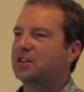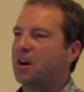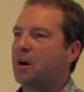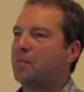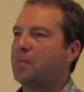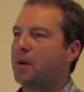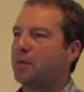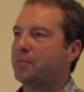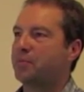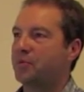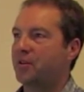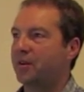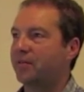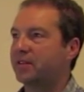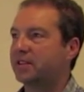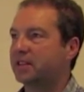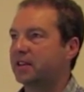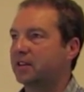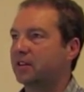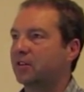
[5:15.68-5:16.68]
about
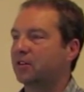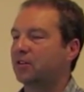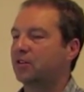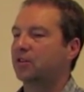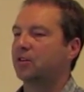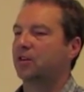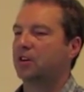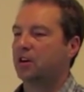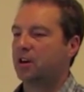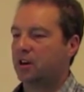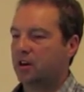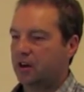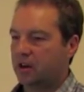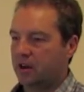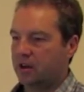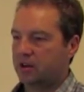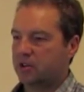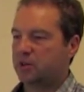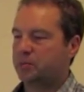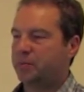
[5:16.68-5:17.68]
brevity or
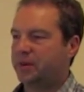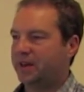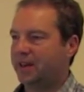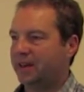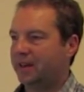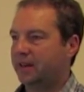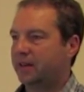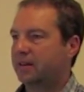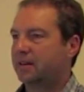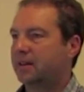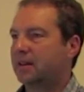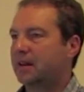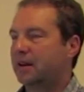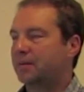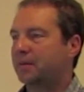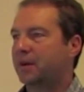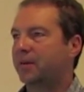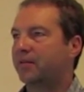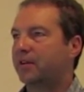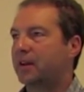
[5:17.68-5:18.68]
speed. I'm
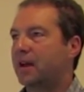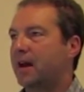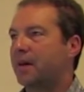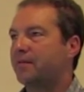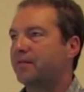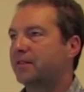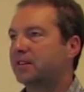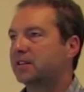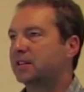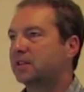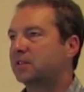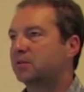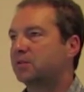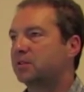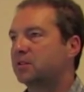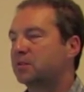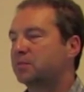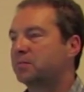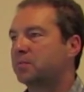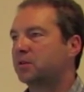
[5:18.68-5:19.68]
giving that emphasis, which
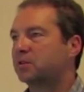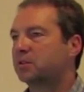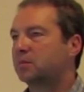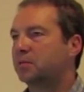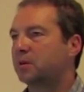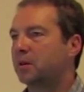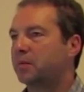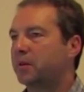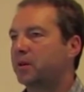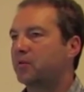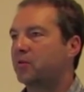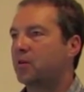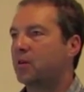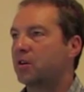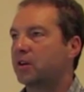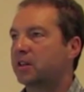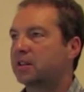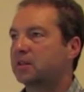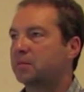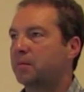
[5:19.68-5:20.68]
is possibly a bit wrong.
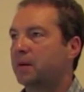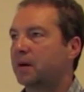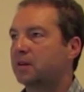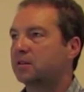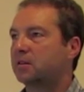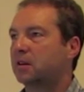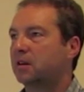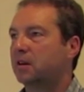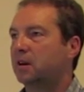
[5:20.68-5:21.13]
It's about,